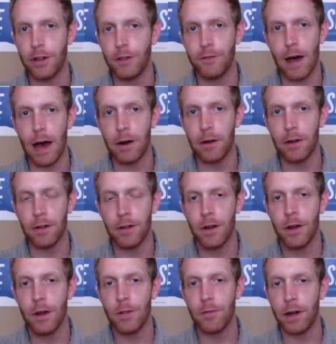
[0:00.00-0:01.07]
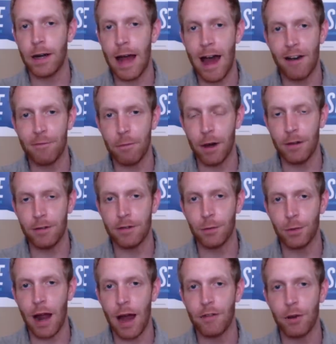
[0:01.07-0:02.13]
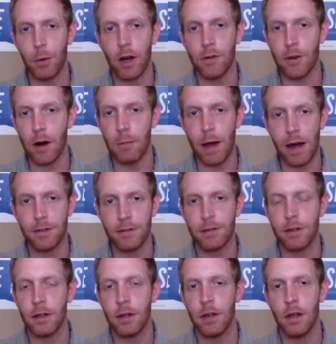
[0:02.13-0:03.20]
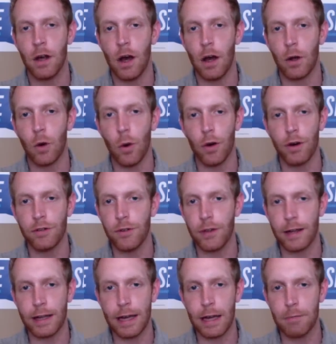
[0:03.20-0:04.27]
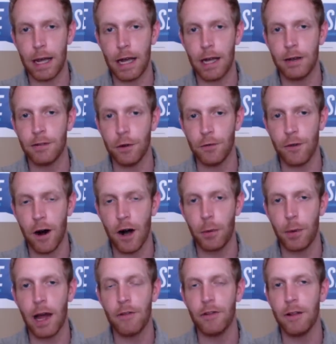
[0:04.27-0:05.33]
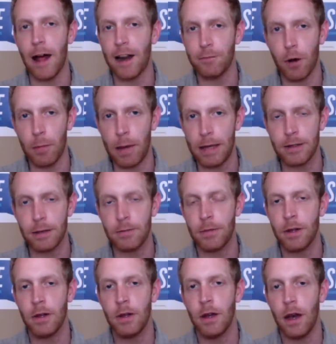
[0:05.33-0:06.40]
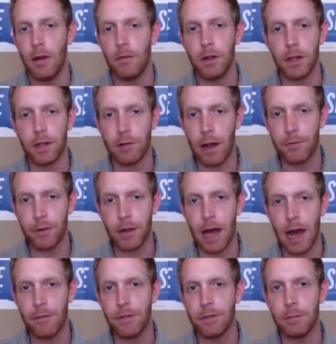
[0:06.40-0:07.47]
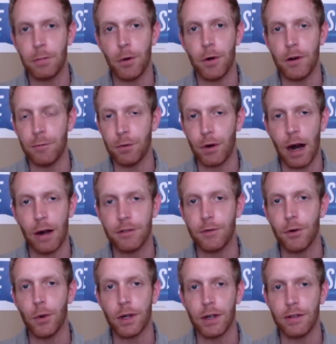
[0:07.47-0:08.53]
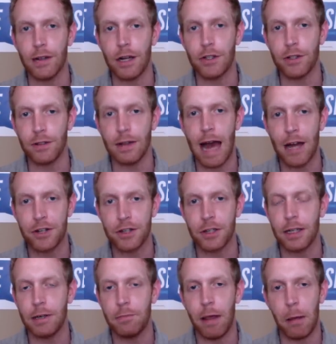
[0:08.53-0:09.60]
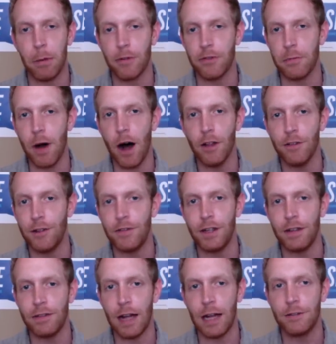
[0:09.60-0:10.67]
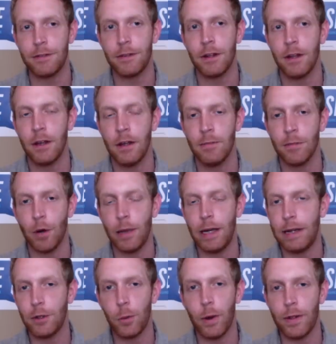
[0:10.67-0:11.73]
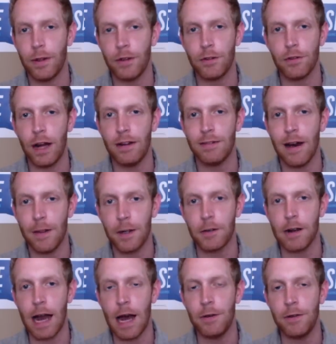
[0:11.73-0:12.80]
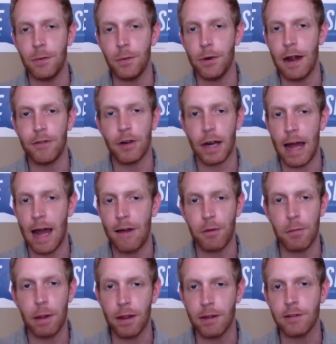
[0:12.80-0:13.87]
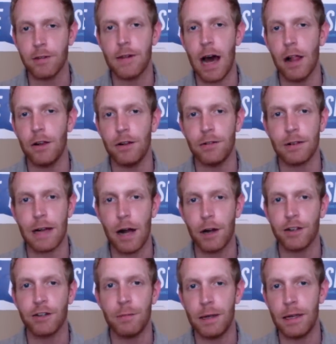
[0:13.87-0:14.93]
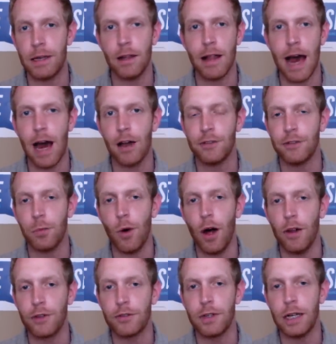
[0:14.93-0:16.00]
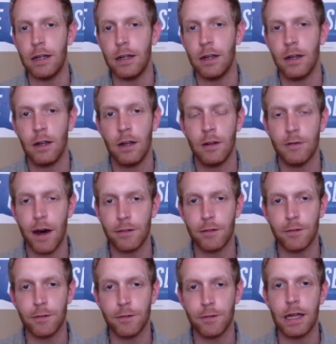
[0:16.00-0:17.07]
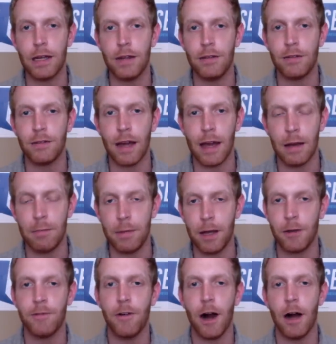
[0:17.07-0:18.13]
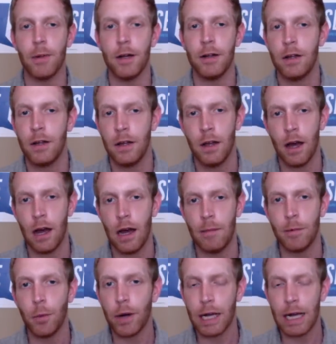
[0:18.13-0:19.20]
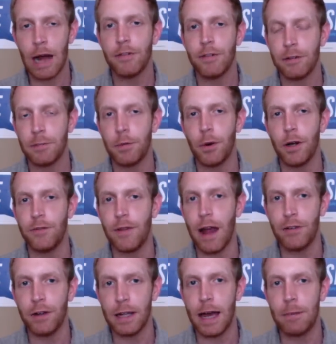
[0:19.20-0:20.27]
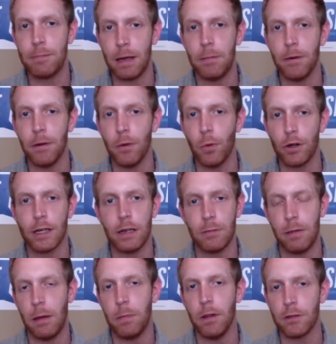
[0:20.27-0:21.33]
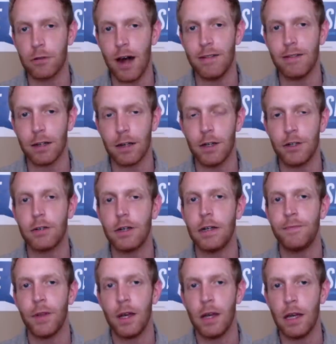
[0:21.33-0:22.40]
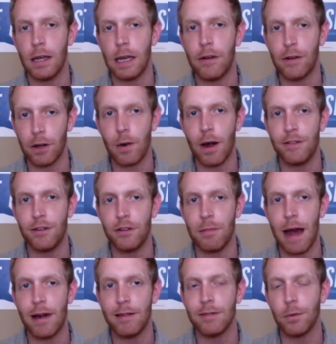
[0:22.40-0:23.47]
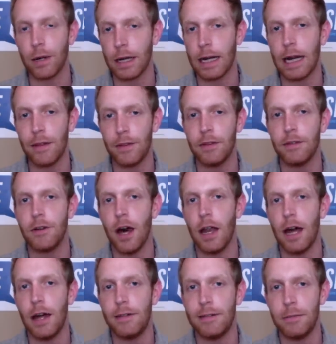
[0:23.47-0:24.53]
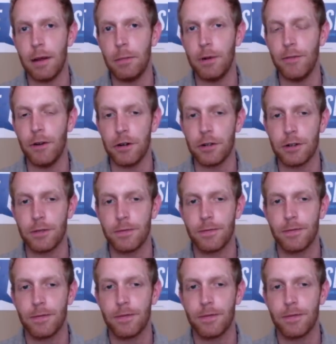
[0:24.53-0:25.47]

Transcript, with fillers: We're in the final three and a half months. We're having one of our best uh, quarters of the campaign so far. We have a lot of momentum. Uh, really grateful to have the support of progressive organizations nationally, people from all 50 states. But we need to win this race on the ground. We're never going to have the millions of dollars Congressman Neal has from Wall Street, fossil fuel companies, and big pharma. Uh, but we're going to have the support of everyday people, working people across the country and here in Western Mass, and we're going to get this done on September 1st.